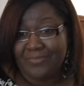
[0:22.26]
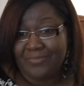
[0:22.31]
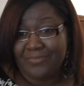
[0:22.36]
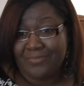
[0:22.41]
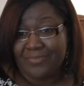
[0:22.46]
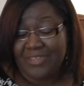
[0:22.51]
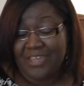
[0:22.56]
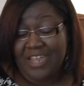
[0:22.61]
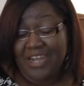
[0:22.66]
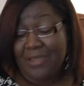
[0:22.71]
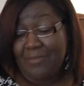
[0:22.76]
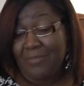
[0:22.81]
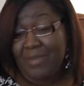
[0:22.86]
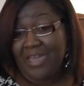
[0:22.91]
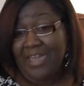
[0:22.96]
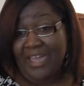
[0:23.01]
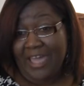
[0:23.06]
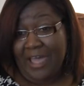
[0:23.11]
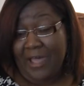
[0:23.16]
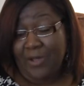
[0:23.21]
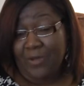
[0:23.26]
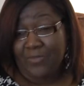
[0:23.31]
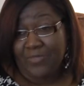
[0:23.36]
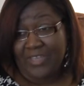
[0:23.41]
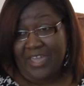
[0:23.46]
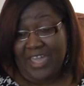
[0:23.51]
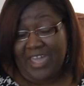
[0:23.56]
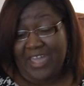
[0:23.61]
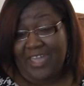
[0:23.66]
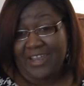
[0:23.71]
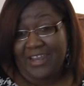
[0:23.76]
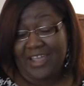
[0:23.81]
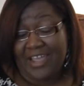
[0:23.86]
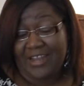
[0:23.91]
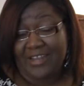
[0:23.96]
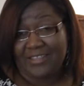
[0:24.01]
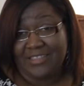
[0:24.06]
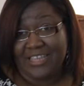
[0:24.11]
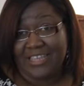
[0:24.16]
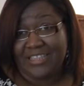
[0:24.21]
Then they make out that
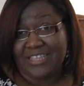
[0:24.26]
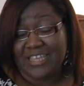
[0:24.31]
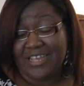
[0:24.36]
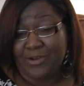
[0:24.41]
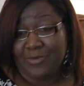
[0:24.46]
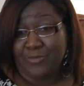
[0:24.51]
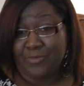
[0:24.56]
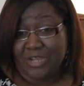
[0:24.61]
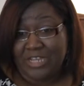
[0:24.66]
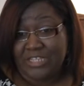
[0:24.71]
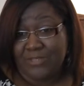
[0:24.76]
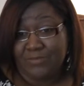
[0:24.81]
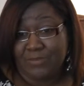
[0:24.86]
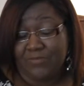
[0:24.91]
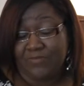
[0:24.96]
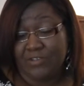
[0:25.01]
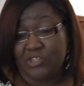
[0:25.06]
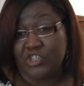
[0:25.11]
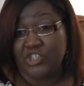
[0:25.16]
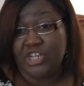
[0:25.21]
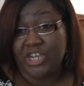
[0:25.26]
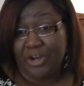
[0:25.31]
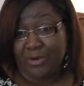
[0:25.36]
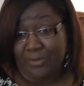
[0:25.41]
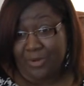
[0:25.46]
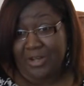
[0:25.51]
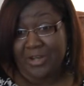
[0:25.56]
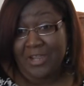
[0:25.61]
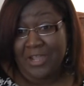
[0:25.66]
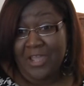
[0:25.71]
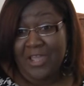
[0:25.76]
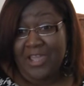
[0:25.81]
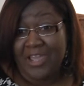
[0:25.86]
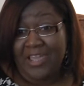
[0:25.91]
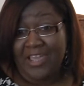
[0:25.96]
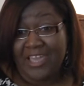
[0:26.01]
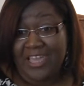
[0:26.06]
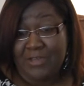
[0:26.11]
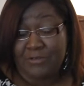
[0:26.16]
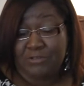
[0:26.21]
they didn't arrest me for cheering.
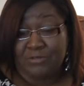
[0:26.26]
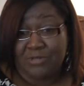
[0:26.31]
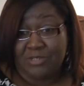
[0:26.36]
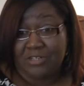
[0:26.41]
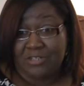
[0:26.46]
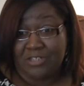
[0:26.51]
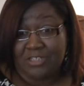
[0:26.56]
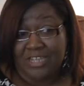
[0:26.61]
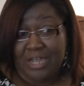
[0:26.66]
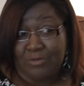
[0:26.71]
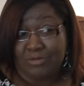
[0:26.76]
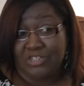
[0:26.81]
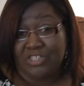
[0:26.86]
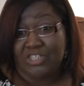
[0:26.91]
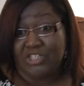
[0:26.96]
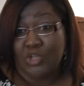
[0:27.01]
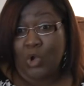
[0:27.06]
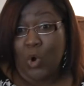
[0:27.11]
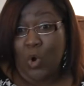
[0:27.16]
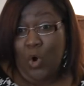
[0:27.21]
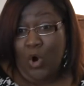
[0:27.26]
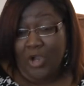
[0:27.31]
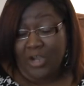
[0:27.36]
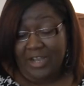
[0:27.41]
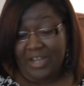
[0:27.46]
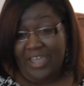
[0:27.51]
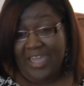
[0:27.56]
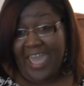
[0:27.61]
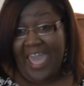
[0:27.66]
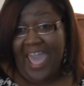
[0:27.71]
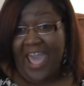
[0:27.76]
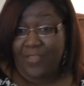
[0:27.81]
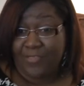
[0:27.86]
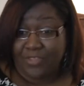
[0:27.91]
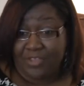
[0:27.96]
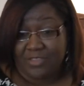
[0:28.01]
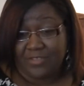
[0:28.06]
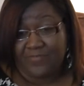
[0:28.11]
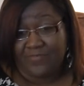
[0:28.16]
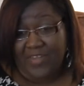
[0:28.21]
It was because I was disorderly
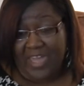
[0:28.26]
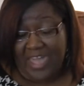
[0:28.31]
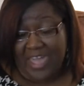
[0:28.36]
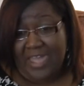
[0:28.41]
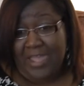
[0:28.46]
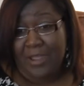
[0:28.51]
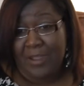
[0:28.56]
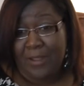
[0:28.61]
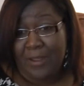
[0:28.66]
after the fact.